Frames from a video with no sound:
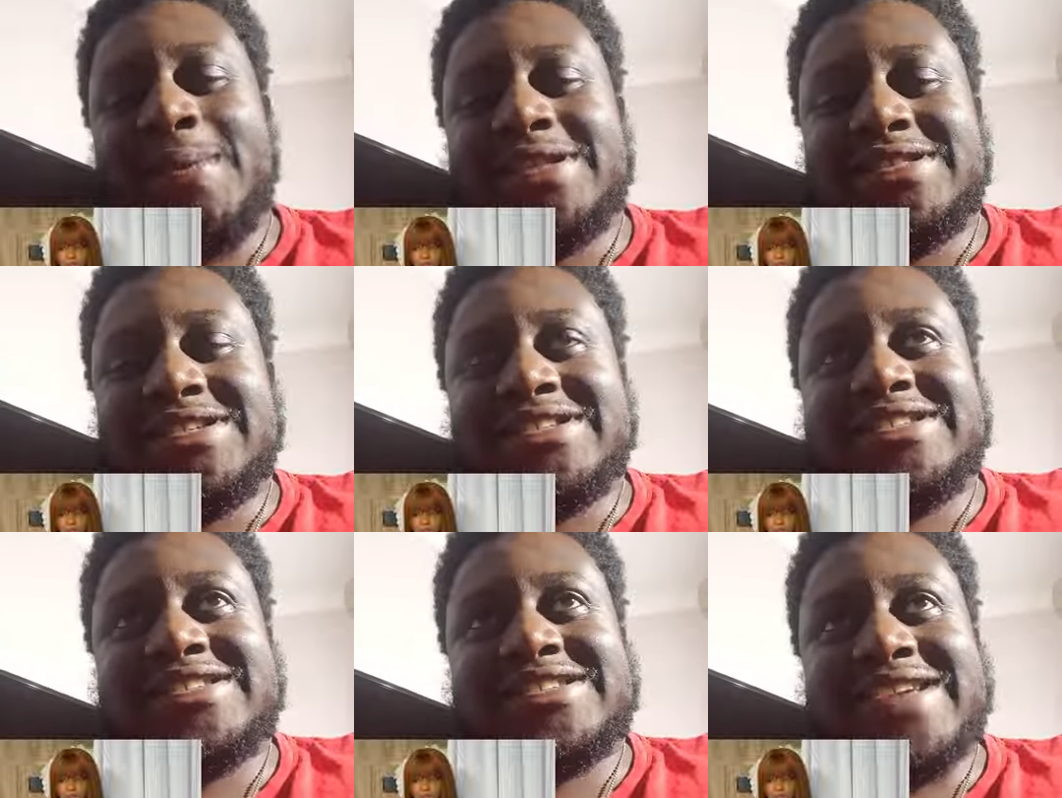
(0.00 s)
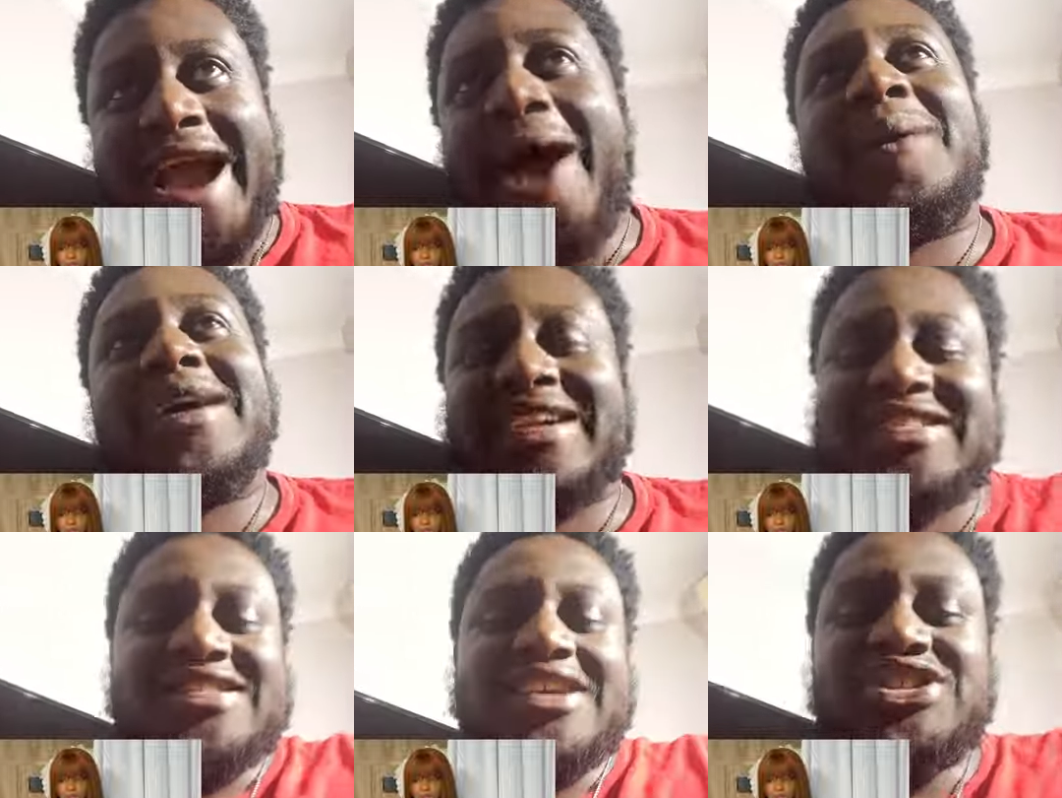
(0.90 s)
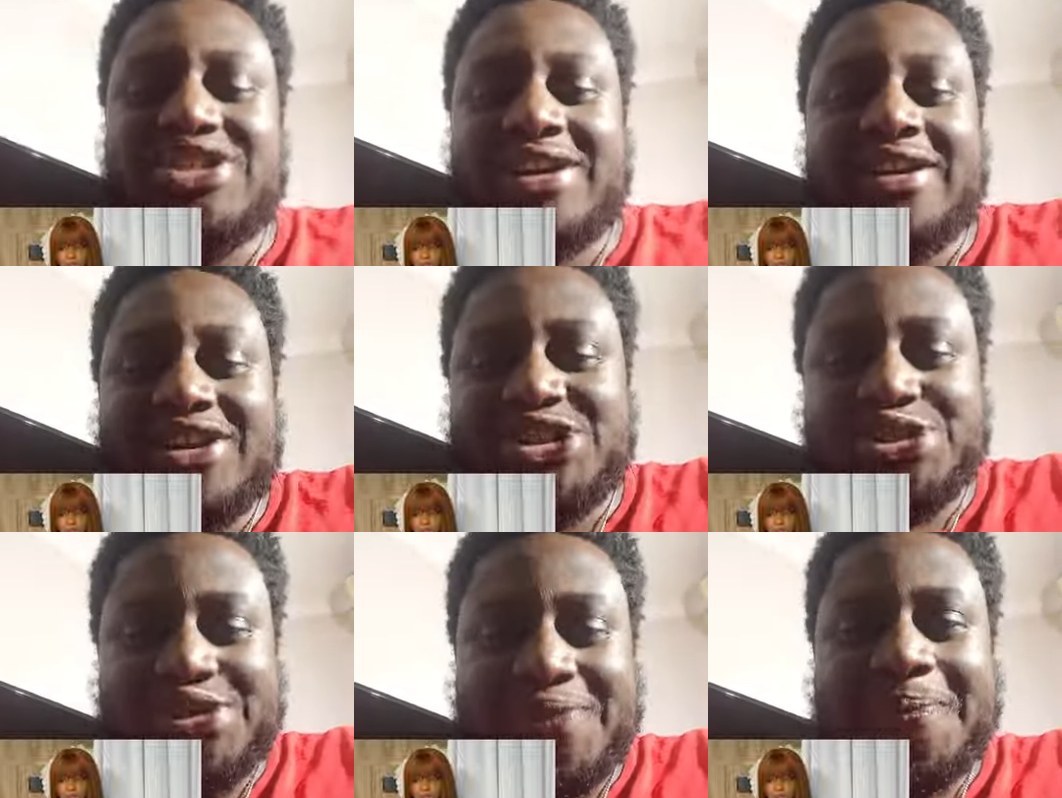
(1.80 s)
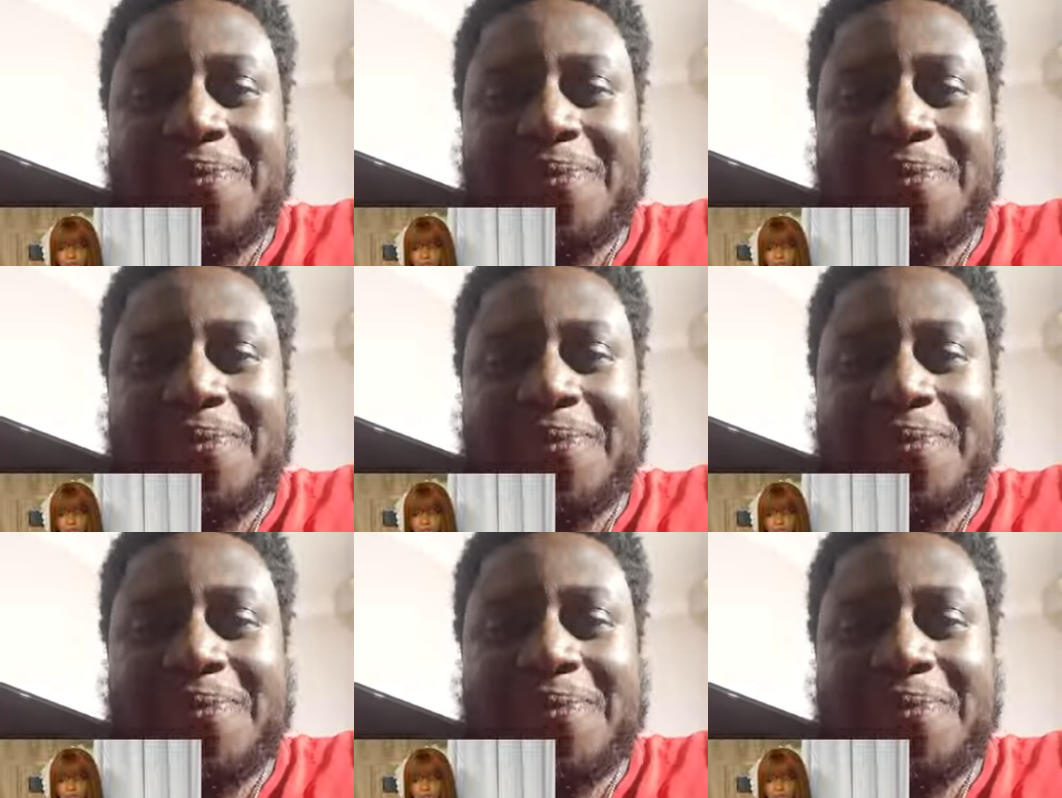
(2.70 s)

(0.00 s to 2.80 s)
with this our recent generation